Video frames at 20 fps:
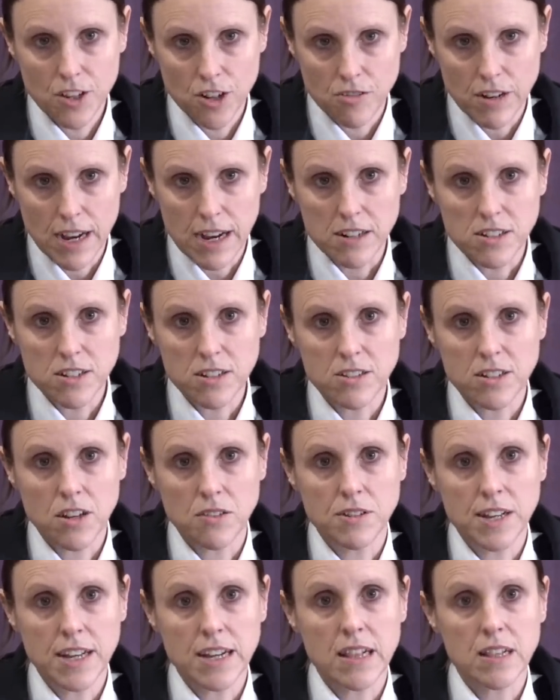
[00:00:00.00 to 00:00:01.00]
Correct. So
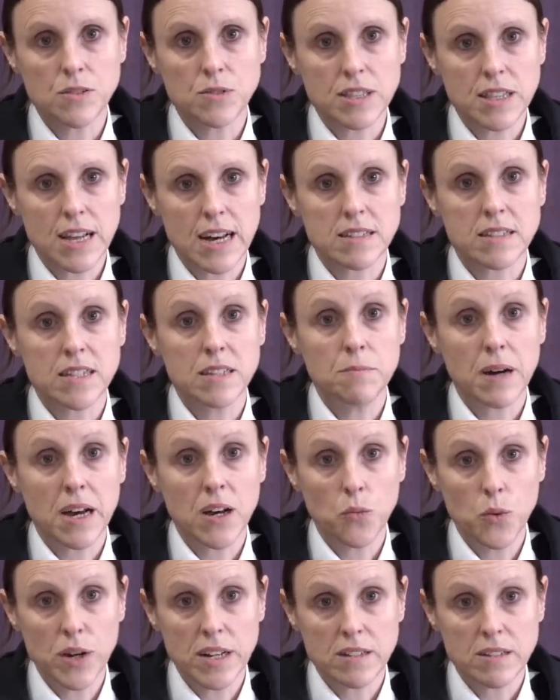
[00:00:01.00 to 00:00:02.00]
Nicola was last seen by a
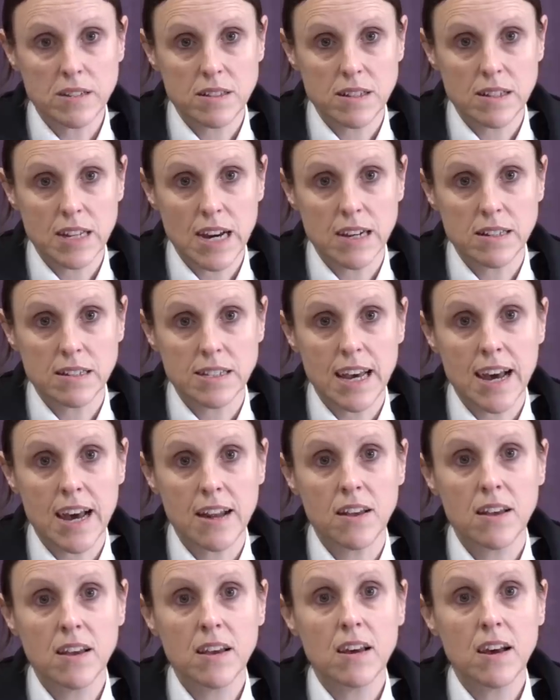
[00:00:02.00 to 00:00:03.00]
witness at
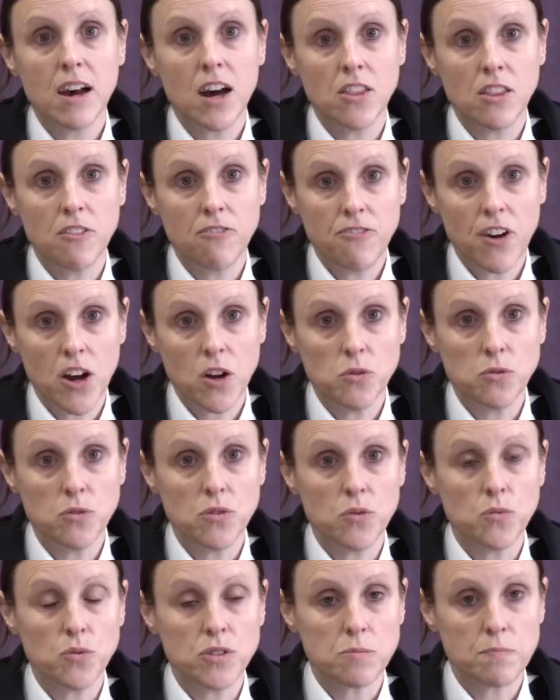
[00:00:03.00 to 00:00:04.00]
9:10 and the
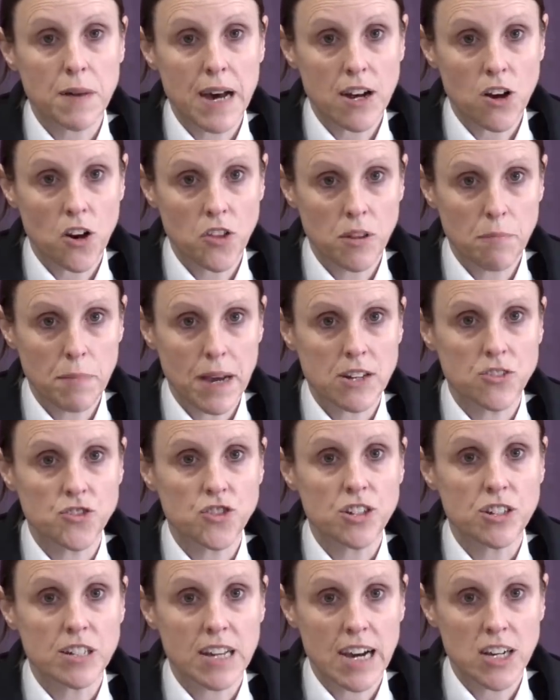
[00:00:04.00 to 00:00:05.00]
phone was back on the
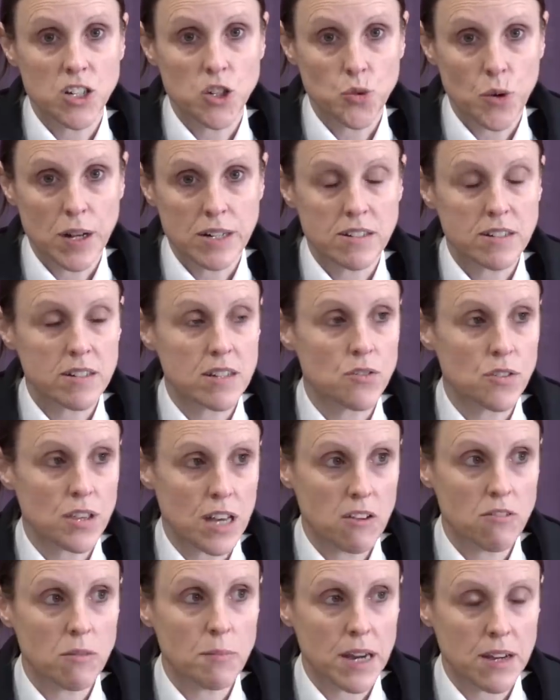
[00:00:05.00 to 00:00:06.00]
bench at 9:20 or
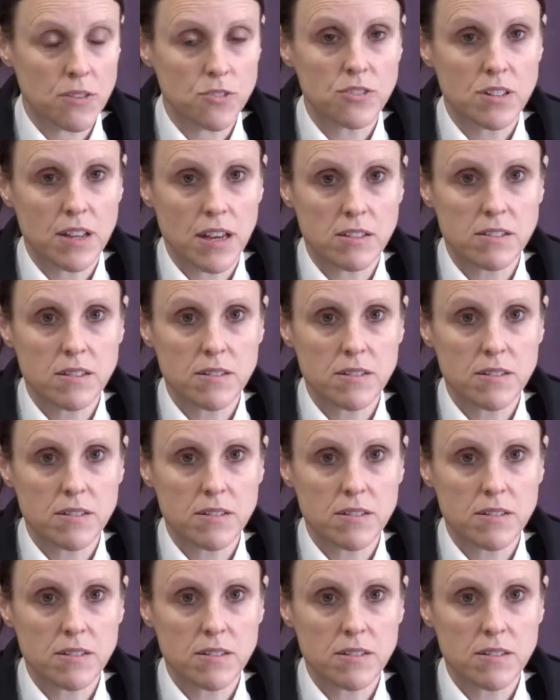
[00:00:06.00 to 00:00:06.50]
thereabouts, yes.